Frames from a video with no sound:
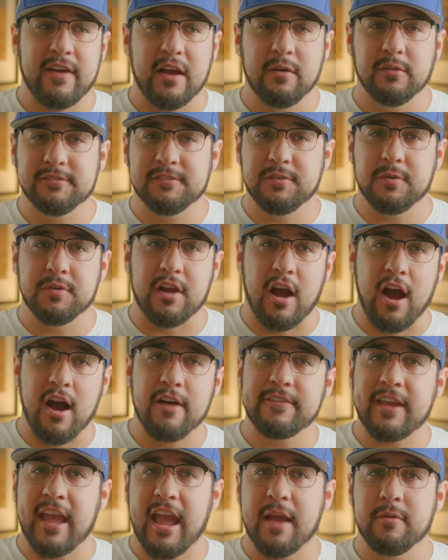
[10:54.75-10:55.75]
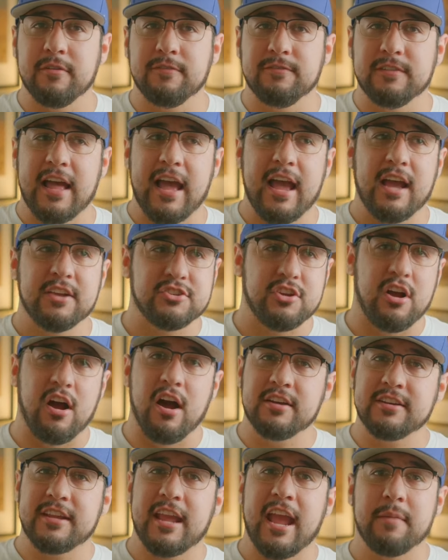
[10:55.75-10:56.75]
I was doing off-camera flash,
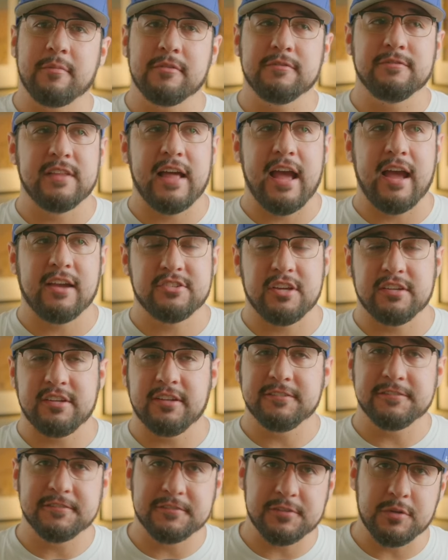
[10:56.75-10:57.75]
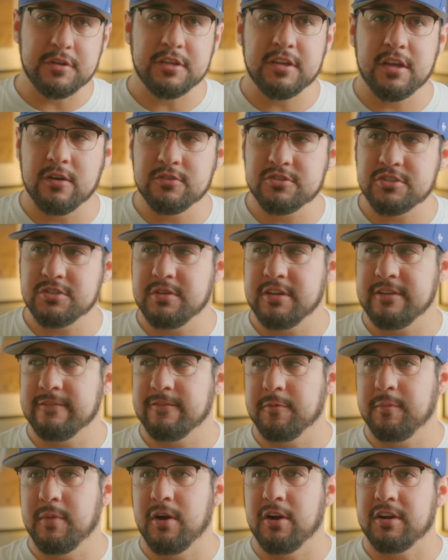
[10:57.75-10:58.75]
on-camera flash. I did studio shooting
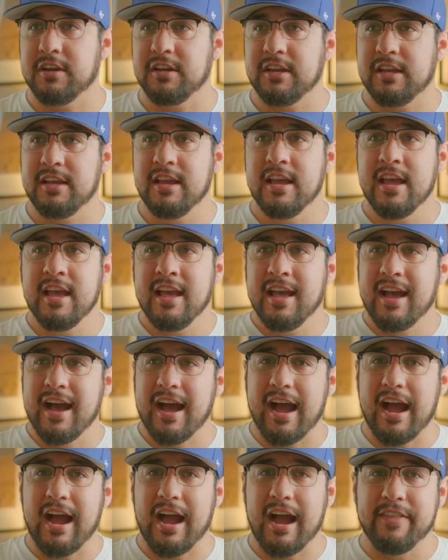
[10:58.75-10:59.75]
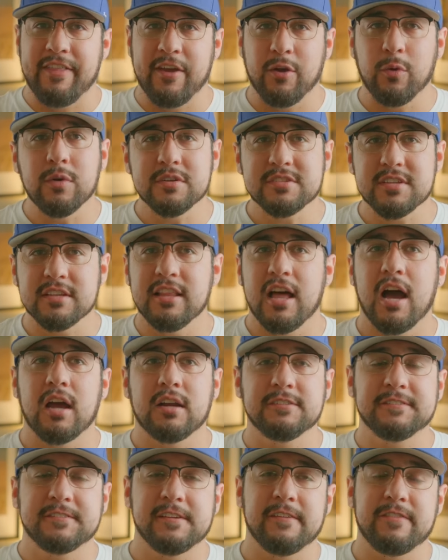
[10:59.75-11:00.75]
for marketing. There was a lot
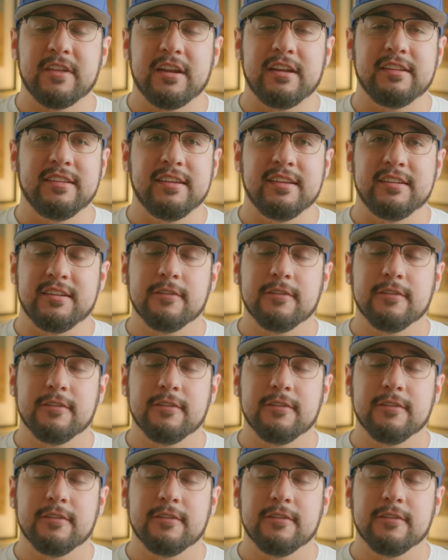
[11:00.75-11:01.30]
of stuff that I did. And